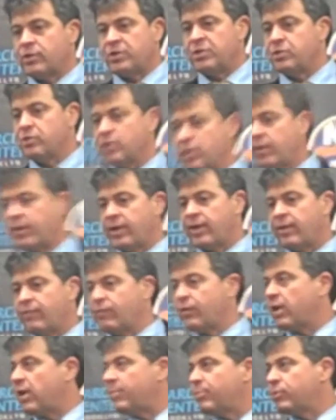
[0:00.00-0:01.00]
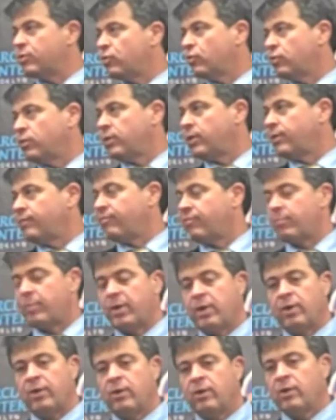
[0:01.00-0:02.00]
And he's going to get every opportunity for
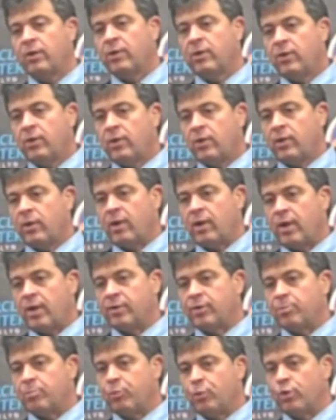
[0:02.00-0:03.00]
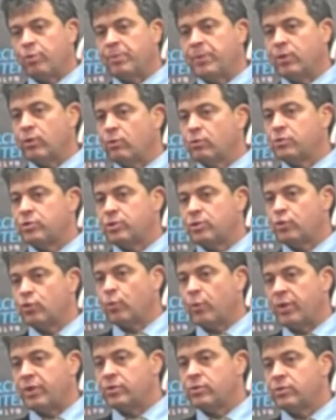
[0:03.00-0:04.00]
me uh, to put him in those
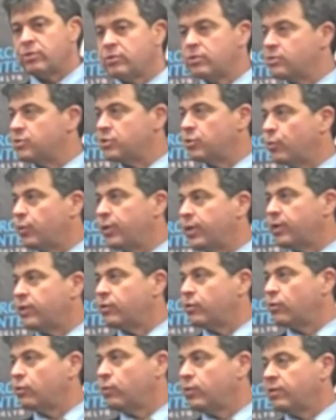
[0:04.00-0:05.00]
situations to see what he can do.